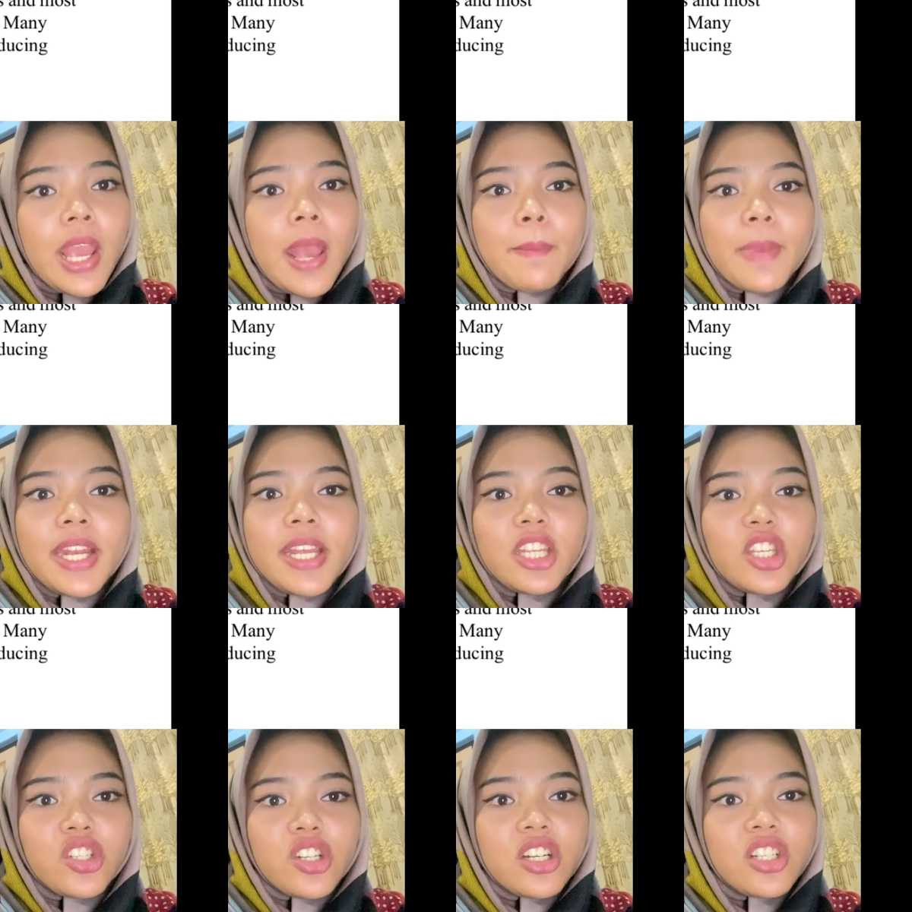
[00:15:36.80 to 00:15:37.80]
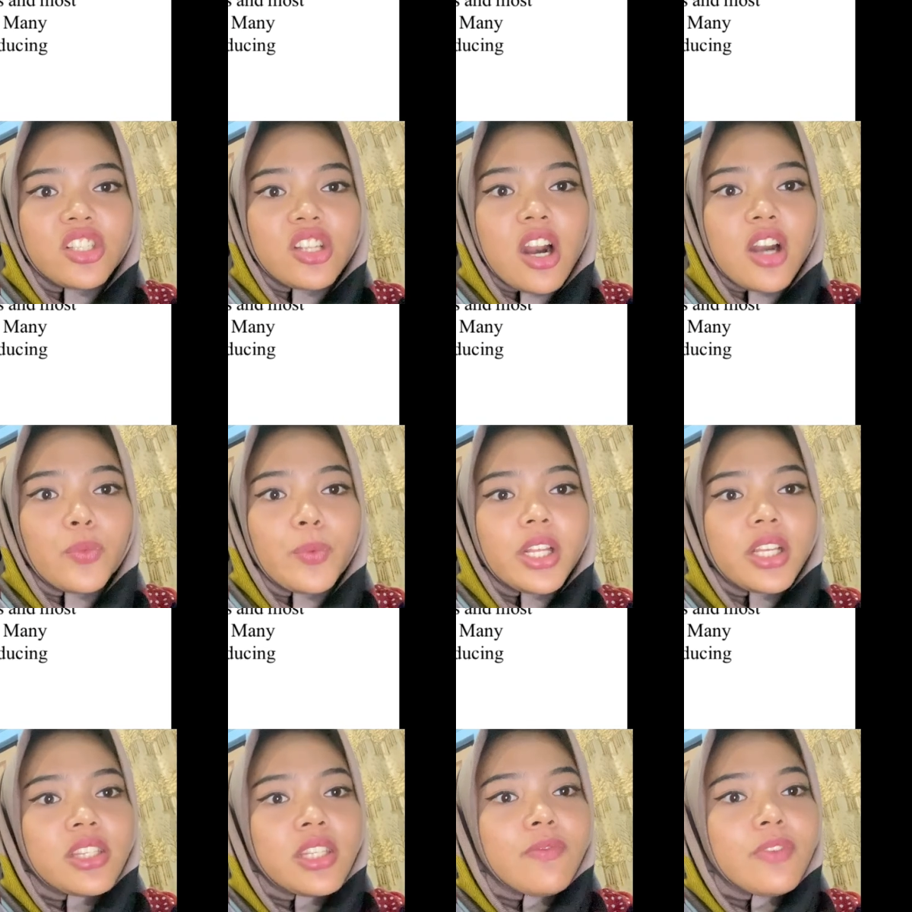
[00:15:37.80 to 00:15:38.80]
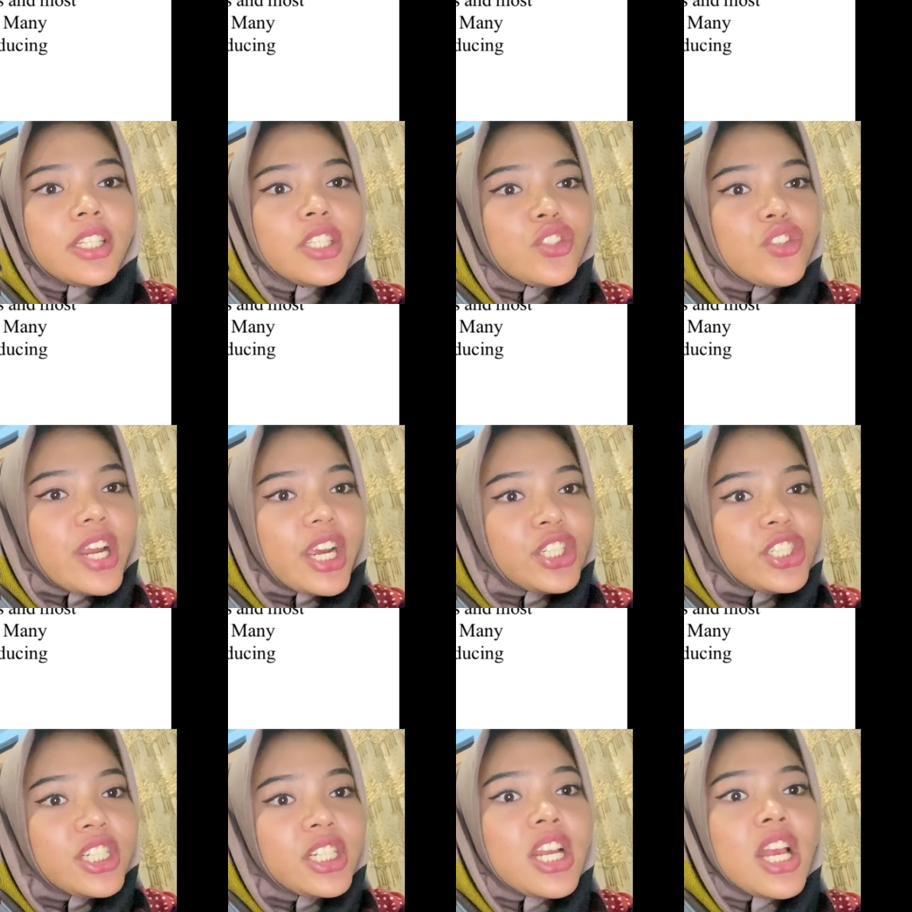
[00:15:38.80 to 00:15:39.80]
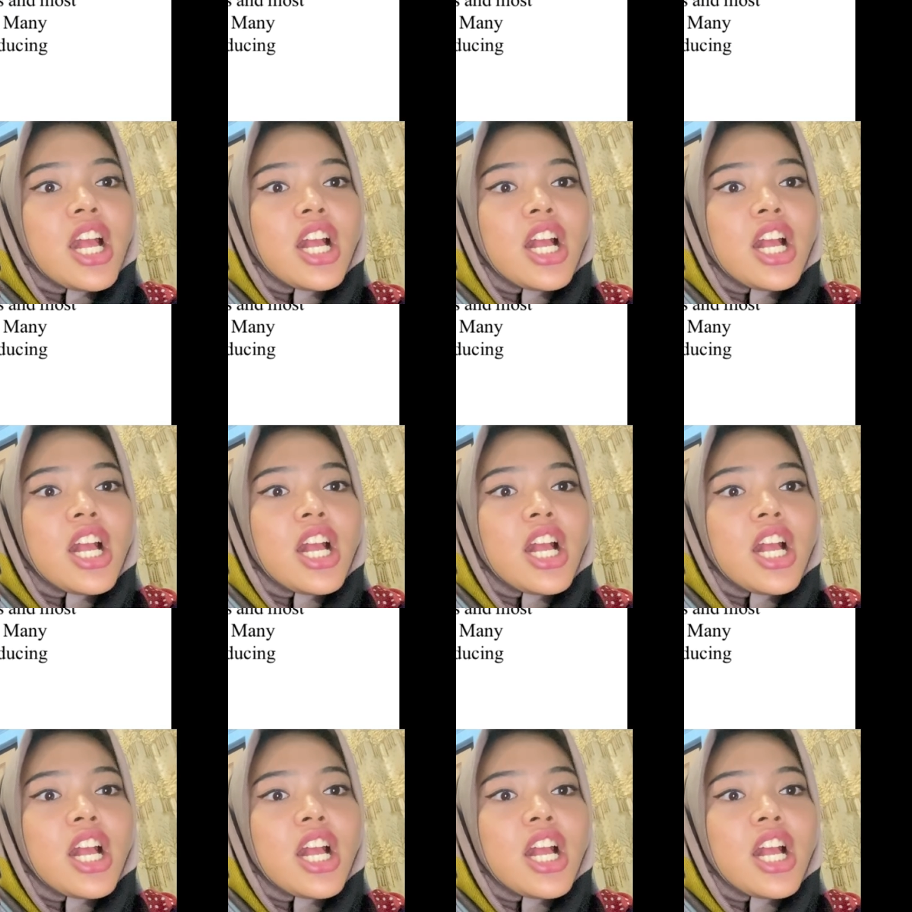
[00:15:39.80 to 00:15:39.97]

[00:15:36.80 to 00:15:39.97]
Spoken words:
Many teachers start with a simple introduction